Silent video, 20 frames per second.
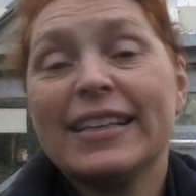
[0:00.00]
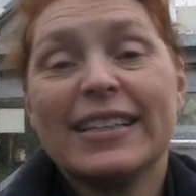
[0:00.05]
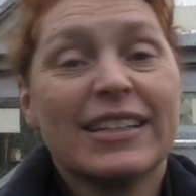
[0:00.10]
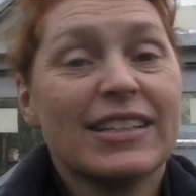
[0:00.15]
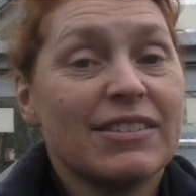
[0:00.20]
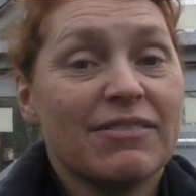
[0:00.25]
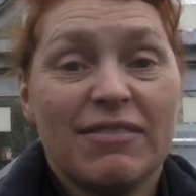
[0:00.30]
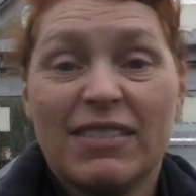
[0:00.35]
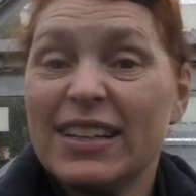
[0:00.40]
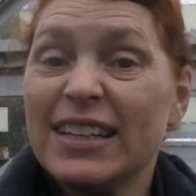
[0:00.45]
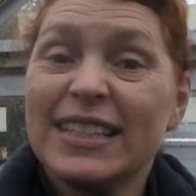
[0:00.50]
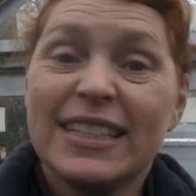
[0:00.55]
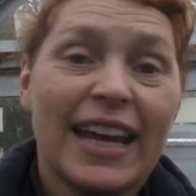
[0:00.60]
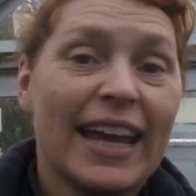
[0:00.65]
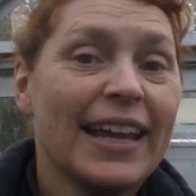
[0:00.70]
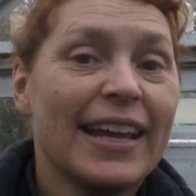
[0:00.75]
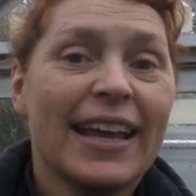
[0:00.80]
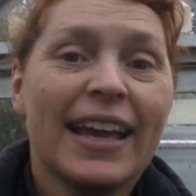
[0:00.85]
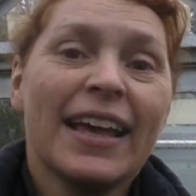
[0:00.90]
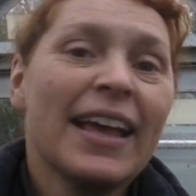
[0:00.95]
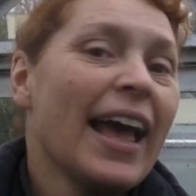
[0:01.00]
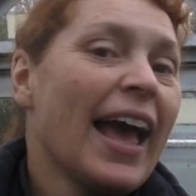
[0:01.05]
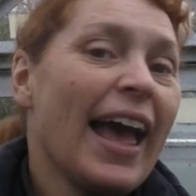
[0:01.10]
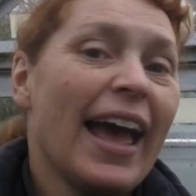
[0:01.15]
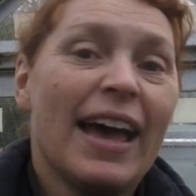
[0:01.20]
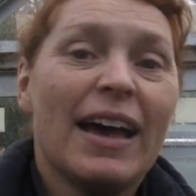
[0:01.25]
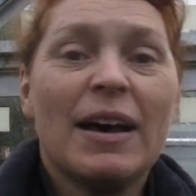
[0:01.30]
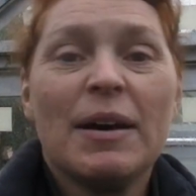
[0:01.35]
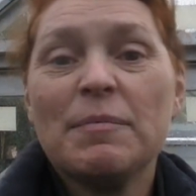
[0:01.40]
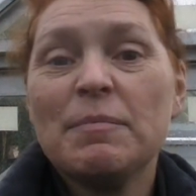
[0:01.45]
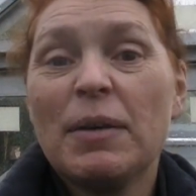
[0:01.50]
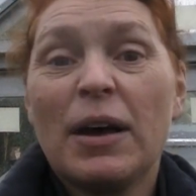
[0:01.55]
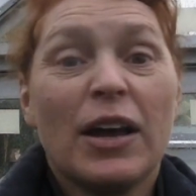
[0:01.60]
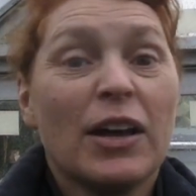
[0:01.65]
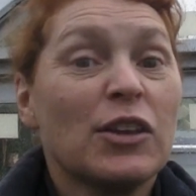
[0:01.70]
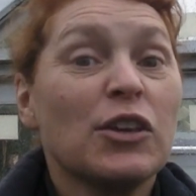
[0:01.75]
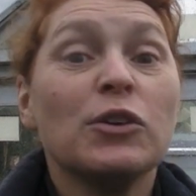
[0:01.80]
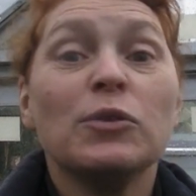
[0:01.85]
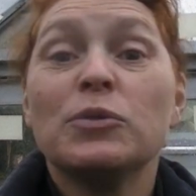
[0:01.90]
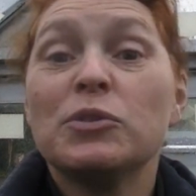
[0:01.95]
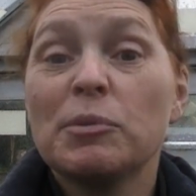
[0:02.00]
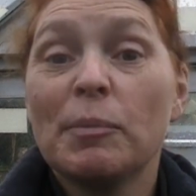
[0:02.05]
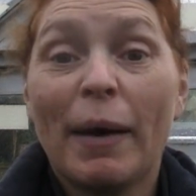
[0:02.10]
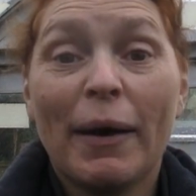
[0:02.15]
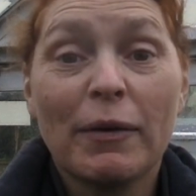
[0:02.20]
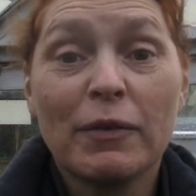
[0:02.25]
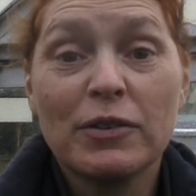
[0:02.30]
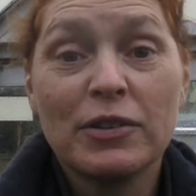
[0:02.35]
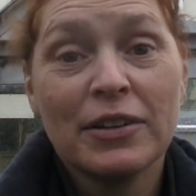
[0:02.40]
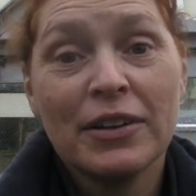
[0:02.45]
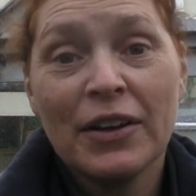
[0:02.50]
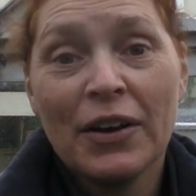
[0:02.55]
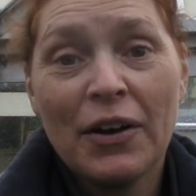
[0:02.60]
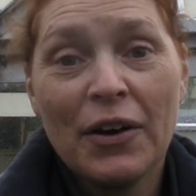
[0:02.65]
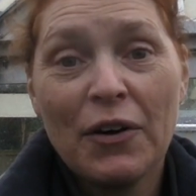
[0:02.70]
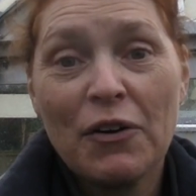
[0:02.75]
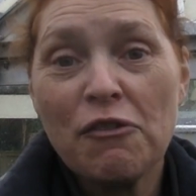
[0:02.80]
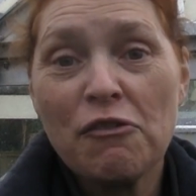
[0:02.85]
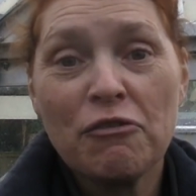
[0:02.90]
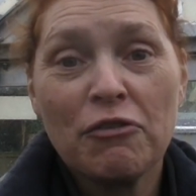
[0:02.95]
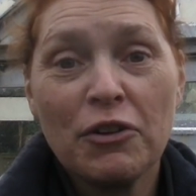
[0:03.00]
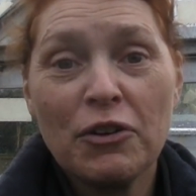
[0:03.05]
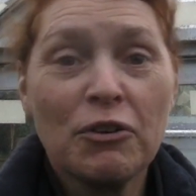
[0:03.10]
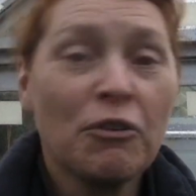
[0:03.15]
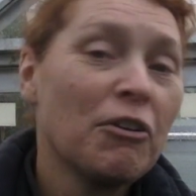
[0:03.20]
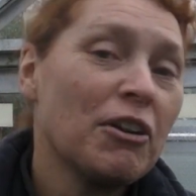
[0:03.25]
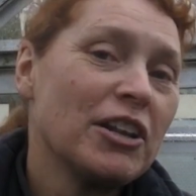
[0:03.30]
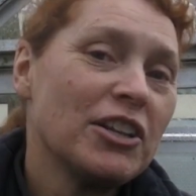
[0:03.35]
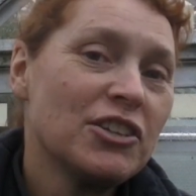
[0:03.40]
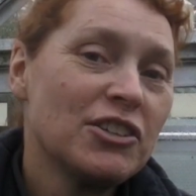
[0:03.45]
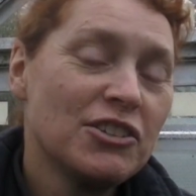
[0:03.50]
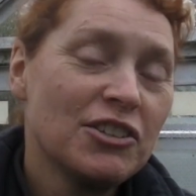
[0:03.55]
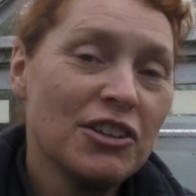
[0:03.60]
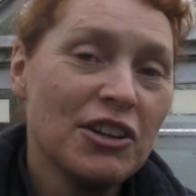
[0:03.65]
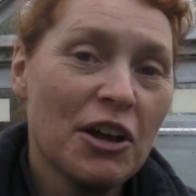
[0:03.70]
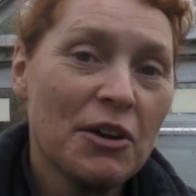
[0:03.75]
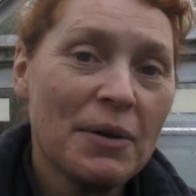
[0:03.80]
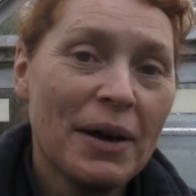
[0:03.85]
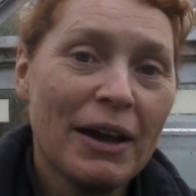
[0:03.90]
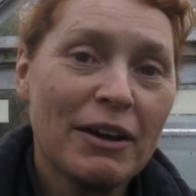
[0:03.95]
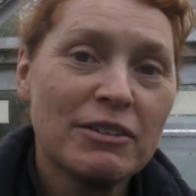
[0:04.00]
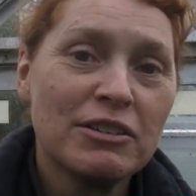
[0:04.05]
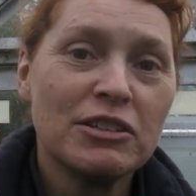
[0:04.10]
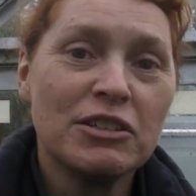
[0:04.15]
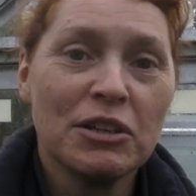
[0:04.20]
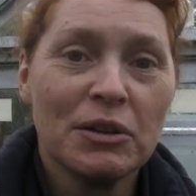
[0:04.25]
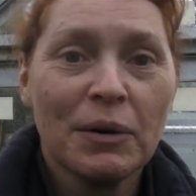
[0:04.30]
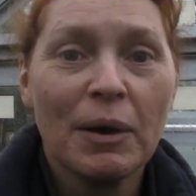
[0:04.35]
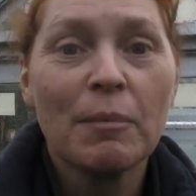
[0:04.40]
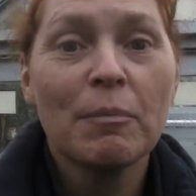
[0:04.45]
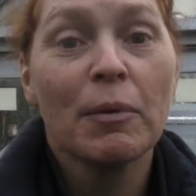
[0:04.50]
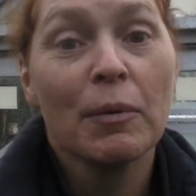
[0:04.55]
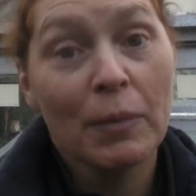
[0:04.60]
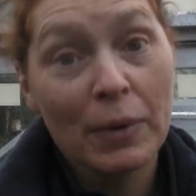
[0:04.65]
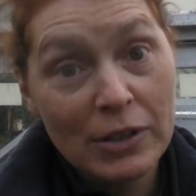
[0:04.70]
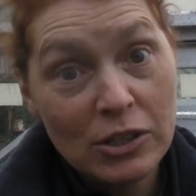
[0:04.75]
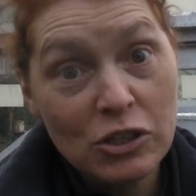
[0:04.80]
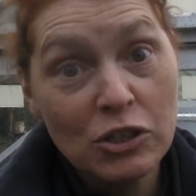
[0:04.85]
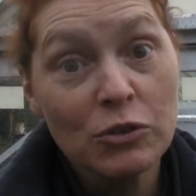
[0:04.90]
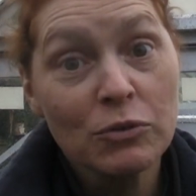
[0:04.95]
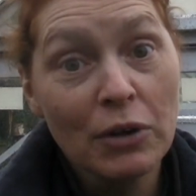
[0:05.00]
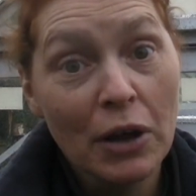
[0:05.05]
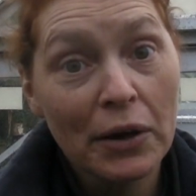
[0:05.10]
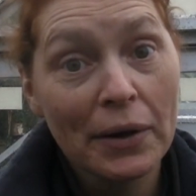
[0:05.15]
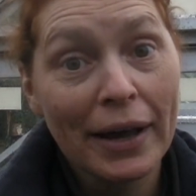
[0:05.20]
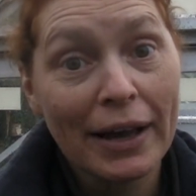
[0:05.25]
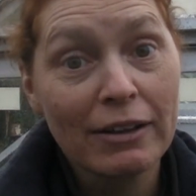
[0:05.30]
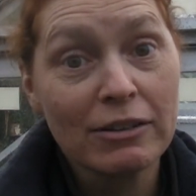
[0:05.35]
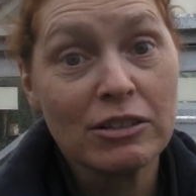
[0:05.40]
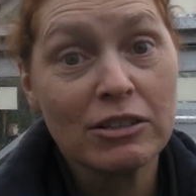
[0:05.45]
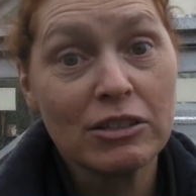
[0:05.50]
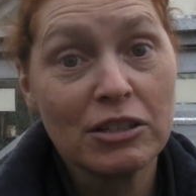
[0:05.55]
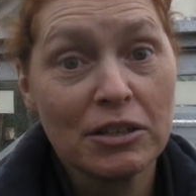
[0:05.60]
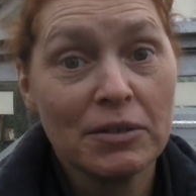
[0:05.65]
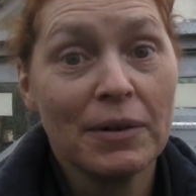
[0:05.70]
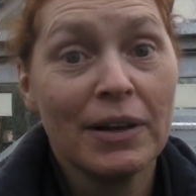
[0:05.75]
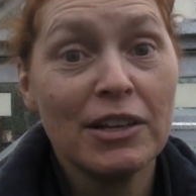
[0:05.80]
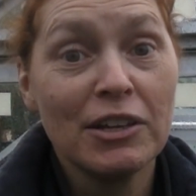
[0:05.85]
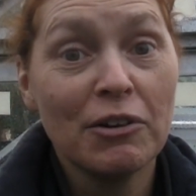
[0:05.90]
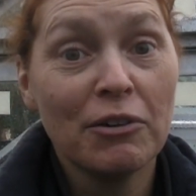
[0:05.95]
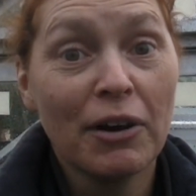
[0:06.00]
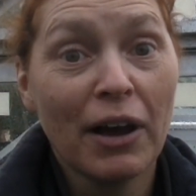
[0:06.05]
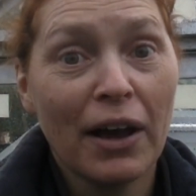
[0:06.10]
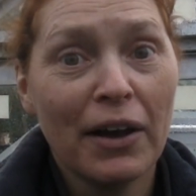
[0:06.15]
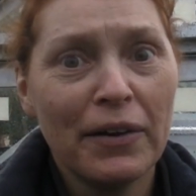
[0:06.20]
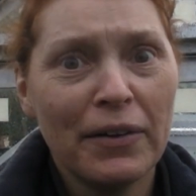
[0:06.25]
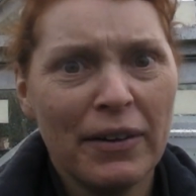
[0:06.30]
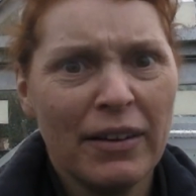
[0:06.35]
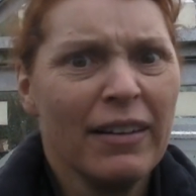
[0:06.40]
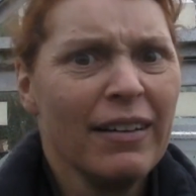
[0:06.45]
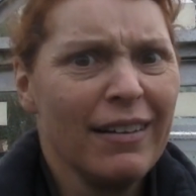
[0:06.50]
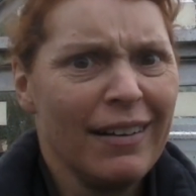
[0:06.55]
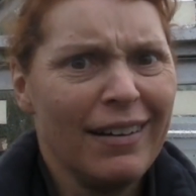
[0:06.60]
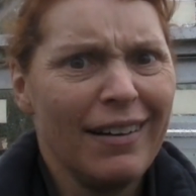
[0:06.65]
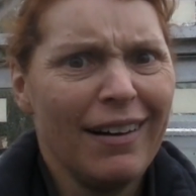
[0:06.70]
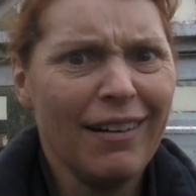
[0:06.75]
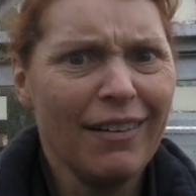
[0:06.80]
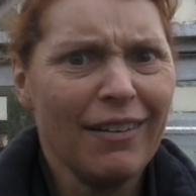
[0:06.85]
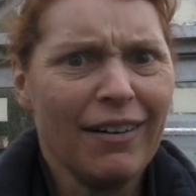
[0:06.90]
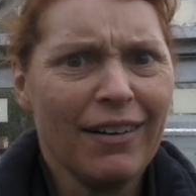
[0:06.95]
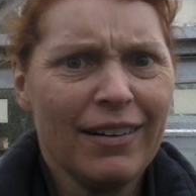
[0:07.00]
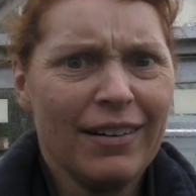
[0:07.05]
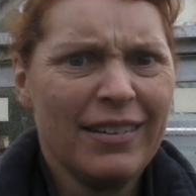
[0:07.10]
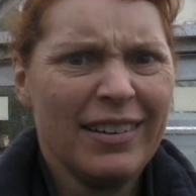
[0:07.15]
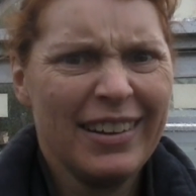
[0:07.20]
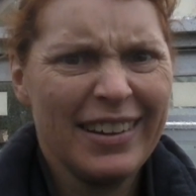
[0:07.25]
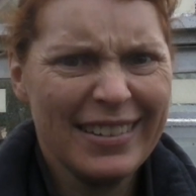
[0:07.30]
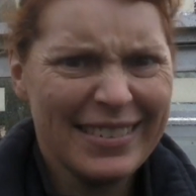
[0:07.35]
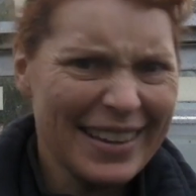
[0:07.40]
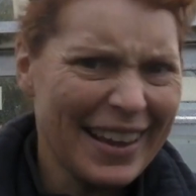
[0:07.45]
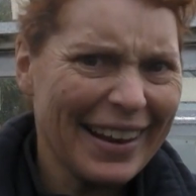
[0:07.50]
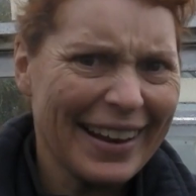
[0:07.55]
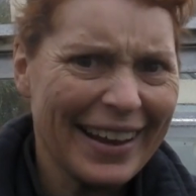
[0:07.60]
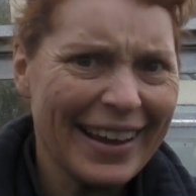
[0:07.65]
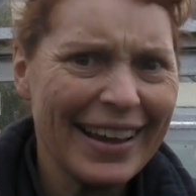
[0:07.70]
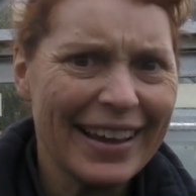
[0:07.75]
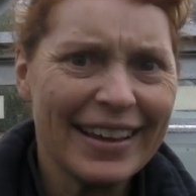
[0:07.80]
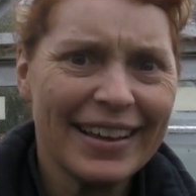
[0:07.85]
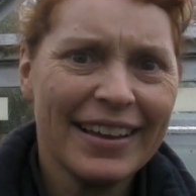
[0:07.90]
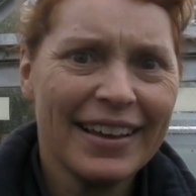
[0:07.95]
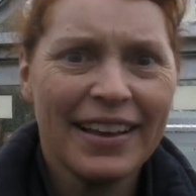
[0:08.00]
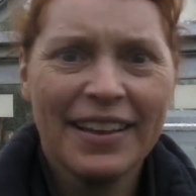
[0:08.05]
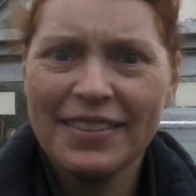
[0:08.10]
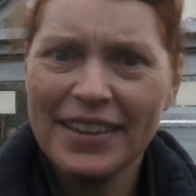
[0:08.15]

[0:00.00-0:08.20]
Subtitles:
It doesn't really take a huge amount of knowledge to know how to do it, but once you know how to do it, you'll go, oh, is that it?